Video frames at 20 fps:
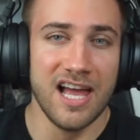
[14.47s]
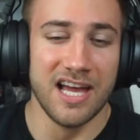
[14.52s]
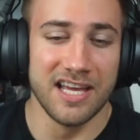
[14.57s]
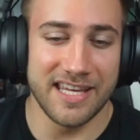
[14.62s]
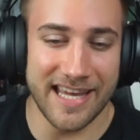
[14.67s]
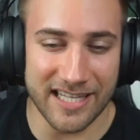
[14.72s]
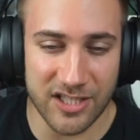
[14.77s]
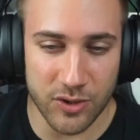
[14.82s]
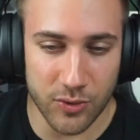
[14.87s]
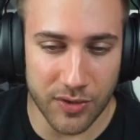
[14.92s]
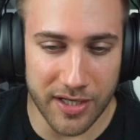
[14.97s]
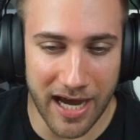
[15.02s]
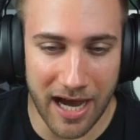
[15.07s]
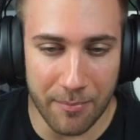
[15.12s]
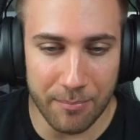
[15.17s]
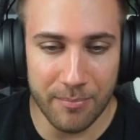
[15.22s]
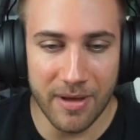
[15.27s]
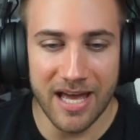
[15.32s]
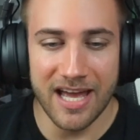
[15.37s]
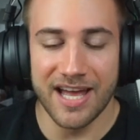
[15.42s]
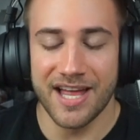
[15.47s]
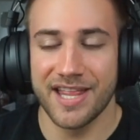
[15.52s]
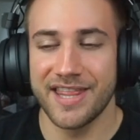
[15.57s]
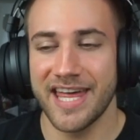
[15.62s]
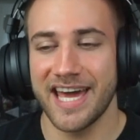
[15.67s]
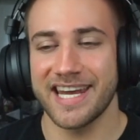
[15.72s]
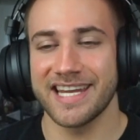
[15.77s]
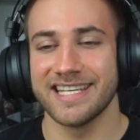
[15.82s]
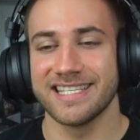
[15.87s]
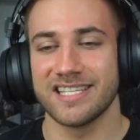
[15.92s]
Yet to Come
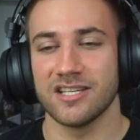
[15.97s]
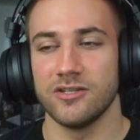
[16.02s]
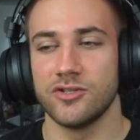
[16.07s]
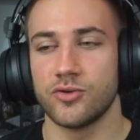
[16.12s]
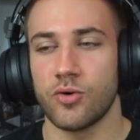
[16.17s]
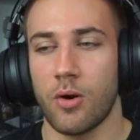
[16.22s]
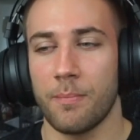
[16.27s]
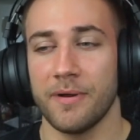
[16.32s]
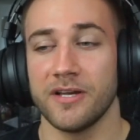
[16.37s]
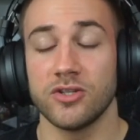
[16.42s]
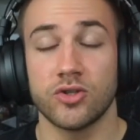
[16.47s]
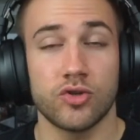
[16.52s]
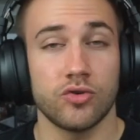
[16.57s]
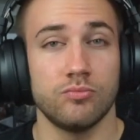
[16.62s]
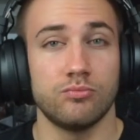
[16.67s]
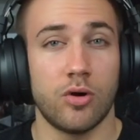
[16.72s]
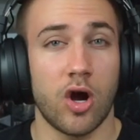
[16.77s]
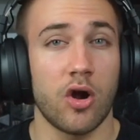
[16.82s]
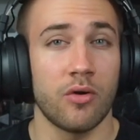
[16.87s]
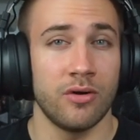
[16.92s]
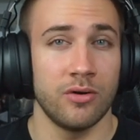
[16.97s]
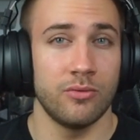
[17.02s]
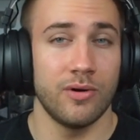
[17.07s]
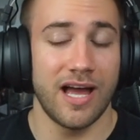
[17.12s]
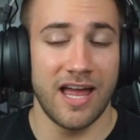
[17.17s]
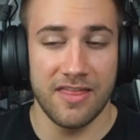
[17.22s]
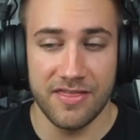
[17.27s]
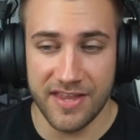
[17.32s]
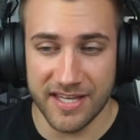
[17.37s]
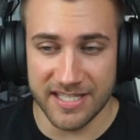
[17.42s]
that is dropping tomorrow.
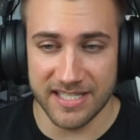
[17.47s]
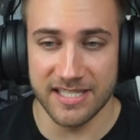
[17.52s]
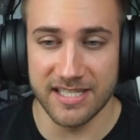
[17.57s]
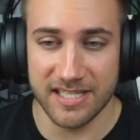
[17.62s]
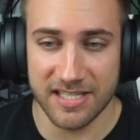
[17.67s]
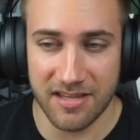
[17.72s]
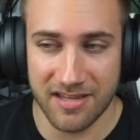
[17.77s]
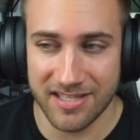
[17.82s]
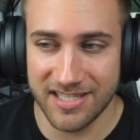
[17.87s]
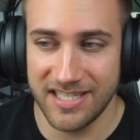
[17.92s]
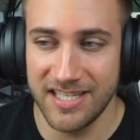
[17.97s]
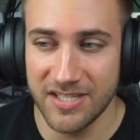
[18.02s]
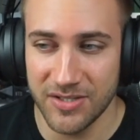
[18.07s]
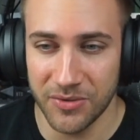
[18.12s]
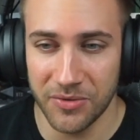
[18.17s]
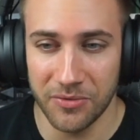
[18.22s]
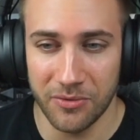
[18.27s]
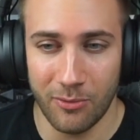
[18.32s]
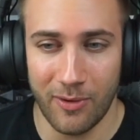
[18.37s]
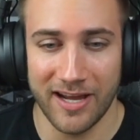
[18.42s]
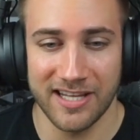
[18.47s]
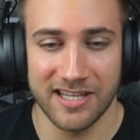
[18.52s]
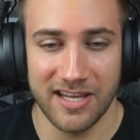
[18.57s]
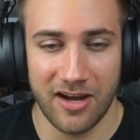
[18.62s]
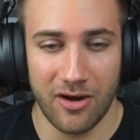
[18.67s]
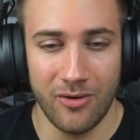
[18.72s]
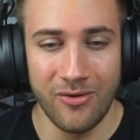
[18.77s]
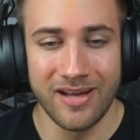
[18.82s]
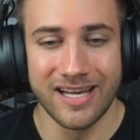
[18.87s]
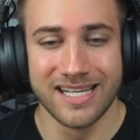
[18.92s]
And this is the teaser right
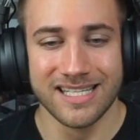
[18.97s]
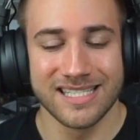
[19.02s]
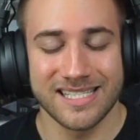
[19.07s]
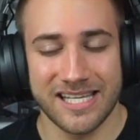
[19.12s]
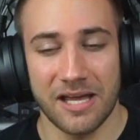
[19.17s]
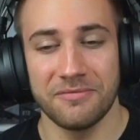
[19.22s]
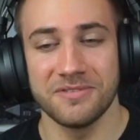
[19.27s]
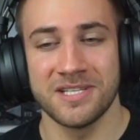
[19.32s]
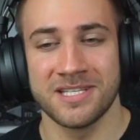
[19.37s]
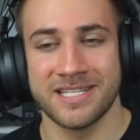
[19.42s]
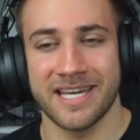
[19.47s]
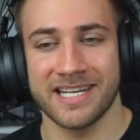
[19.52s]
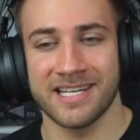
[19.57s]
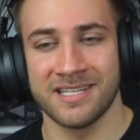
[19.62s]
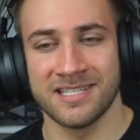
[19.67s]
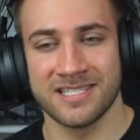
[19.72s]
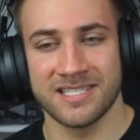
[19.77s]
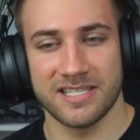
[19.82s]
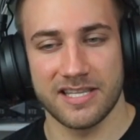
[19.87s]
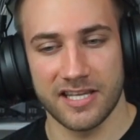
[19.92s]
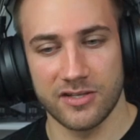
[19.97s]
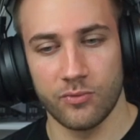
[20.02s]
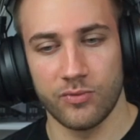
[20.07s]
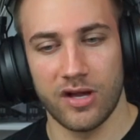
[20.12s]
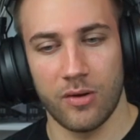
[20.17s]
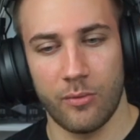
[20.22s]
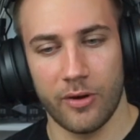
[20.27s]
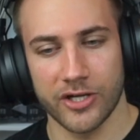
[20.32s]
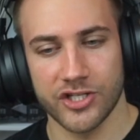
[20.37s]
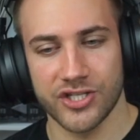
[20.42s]
now. 17 seconds that we
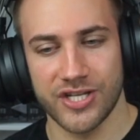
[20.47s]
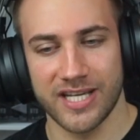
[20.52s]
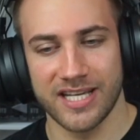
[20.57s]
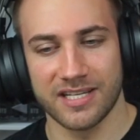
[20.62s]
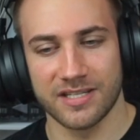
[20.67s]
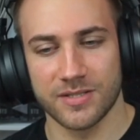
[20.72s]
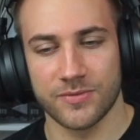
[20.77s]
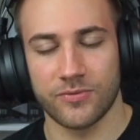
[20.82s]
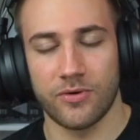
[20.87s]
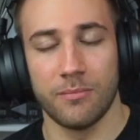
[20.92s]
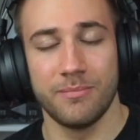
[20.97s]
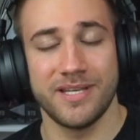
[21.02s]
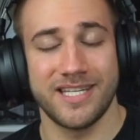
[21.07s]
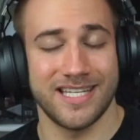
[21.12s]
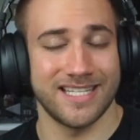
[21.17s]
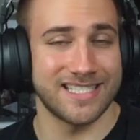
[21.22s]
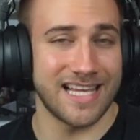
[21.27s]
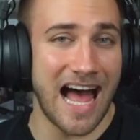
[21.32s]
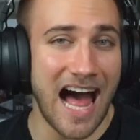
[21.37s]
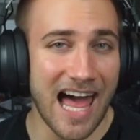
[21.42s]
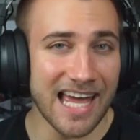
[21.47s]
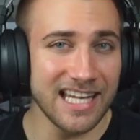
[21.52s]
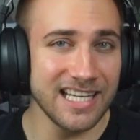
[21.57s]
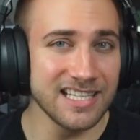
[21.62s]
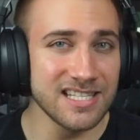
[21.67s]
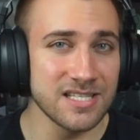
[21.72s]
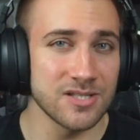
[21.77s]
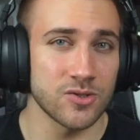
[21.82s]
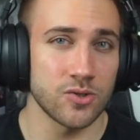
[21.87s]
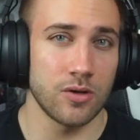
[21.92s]
are watching. It is from BTS
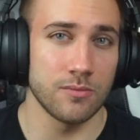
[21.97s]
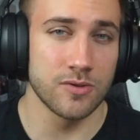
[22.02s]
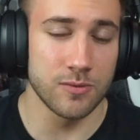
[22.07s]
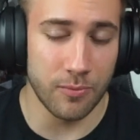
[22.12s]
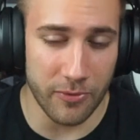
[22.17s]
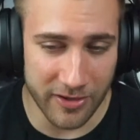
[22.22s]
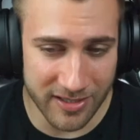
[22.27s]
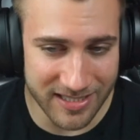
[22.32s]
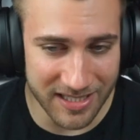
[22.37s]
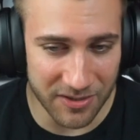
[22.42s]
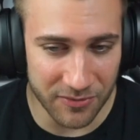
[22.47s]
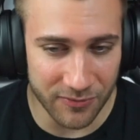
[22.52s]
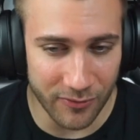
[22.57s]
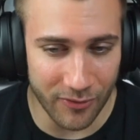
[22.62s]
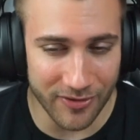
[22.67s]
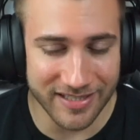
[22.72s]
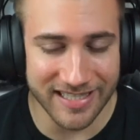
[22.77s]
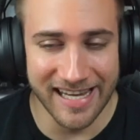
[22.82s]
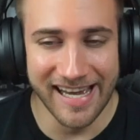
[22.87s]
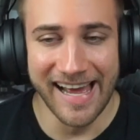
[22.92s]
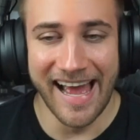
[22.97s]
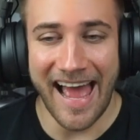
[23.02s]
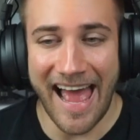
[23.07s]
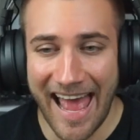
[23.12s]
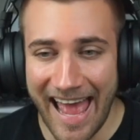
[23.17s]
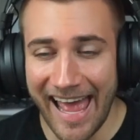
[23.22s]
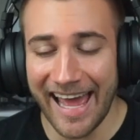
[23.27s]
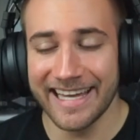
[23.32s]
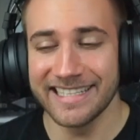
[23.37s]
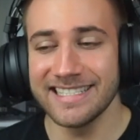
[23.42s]
Island, so I'm super excited for it.
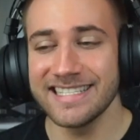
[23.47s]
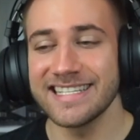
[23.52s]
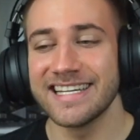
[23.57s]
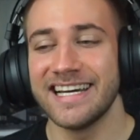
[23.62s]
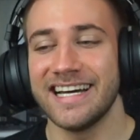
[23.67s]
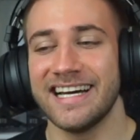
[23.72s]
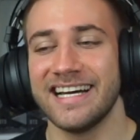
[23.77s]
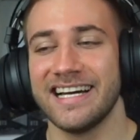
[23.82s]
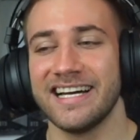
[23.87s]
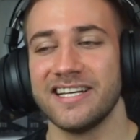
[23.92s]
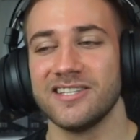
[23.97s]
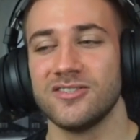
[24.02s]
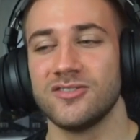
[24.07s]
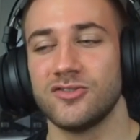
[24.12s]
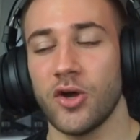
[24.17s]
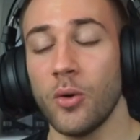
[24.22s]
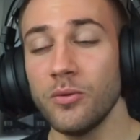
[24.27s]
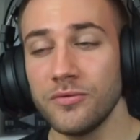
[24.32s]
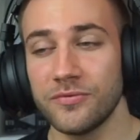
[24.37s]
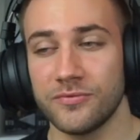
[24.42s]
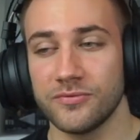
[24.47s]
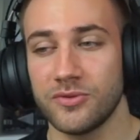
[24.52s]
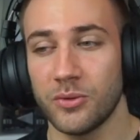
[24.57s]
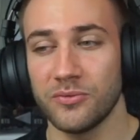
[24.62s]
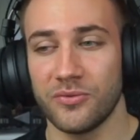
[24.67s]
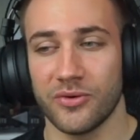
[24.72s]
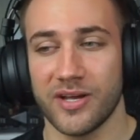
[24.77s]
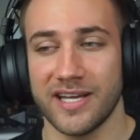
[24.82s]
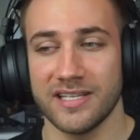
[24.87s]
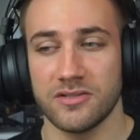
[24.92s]
And don't
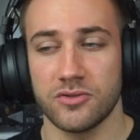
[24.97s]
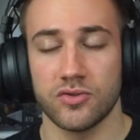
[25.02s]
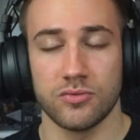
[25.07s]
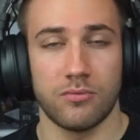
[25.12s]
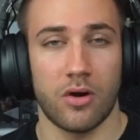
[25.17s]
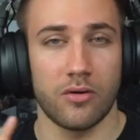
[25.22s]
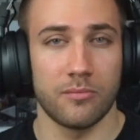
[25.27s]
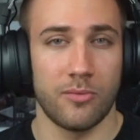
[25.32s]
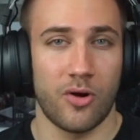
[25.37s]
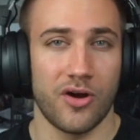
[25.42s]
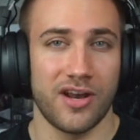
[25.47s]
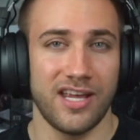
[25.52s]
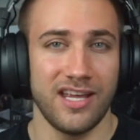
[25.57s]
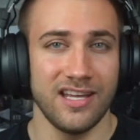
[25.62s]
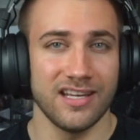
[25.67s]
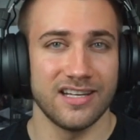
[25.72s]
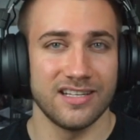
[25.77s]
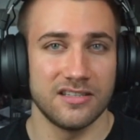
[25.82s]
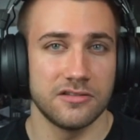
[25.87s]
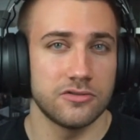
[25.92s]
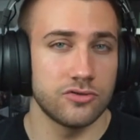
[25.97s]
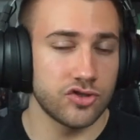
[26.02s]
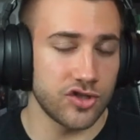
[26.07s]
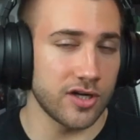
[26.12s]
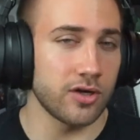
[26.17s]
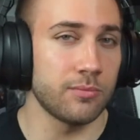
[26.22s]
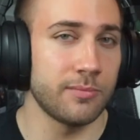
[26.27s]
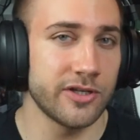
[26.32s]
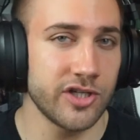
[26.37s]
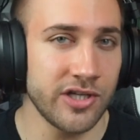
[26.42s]
forget tomorrow morning to check
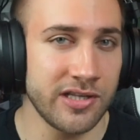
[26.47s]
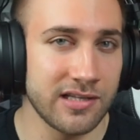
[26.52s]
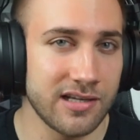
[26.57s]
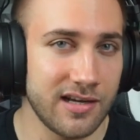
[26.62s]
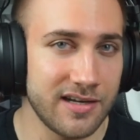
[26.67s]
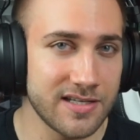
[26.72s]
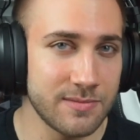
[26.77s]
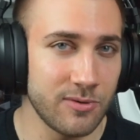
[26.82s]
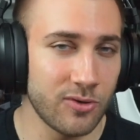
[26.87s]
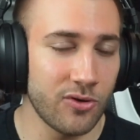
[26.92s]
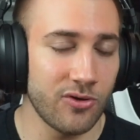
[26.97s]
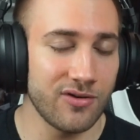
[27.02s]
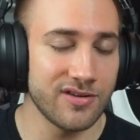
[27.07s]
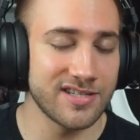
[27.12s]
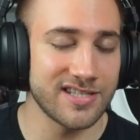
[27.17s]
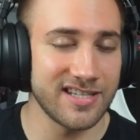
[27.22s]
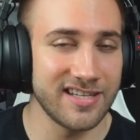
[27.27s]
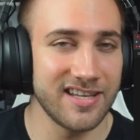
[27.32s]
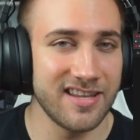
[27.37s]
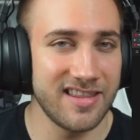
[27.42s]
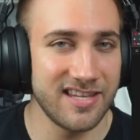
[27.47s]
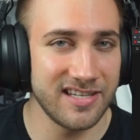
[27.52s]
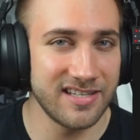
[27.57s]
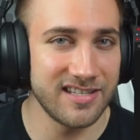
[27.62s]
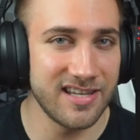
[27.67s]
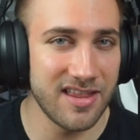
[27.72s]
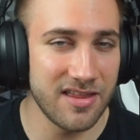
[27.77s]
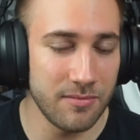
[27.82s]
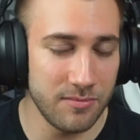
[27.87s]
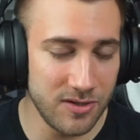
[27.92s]
out my channel, guys, because
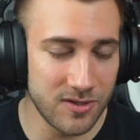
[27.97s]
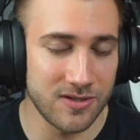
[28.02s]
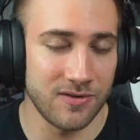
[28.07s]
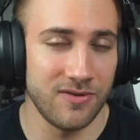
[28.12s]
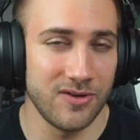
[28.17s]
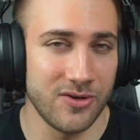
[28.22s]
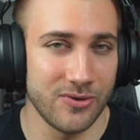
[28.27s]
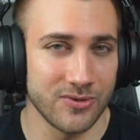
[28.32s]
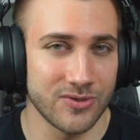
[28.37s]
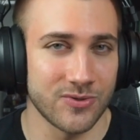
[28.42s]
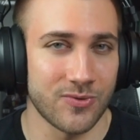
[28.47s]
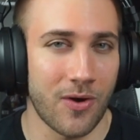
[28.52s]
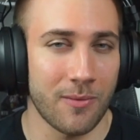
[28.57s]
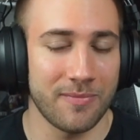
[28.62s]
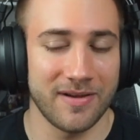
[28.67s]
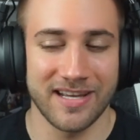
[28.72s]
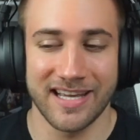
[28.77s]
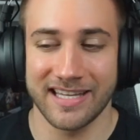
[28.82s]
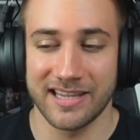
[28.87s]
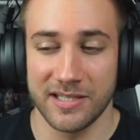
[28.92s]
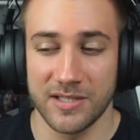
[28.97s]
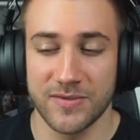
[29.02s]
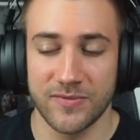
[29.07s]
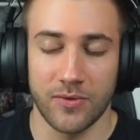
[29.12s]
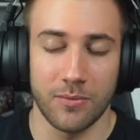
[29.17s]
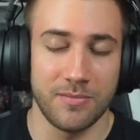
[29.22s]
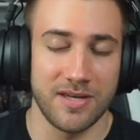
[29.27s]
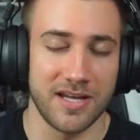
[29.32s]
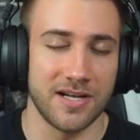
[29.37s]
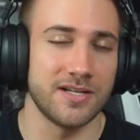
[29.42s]
the music video is dropping. At least
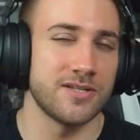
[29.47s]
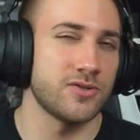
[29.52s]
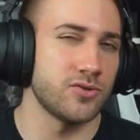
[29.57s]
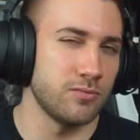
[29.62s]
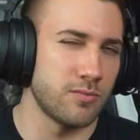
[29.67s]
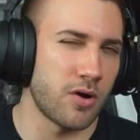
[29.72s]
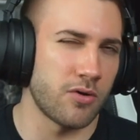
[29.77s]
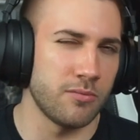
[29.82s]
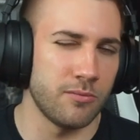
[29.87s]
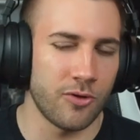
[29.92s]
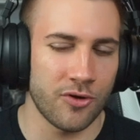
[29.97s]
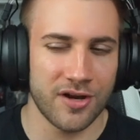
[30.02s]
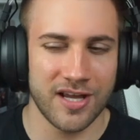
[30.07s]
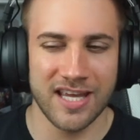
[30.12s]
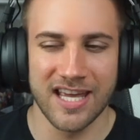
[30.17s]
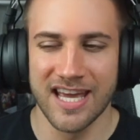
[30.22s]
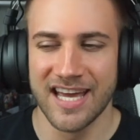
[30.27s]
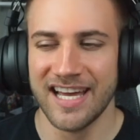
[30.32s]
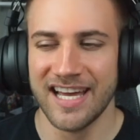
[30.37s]
for me, it is tomorrow morning.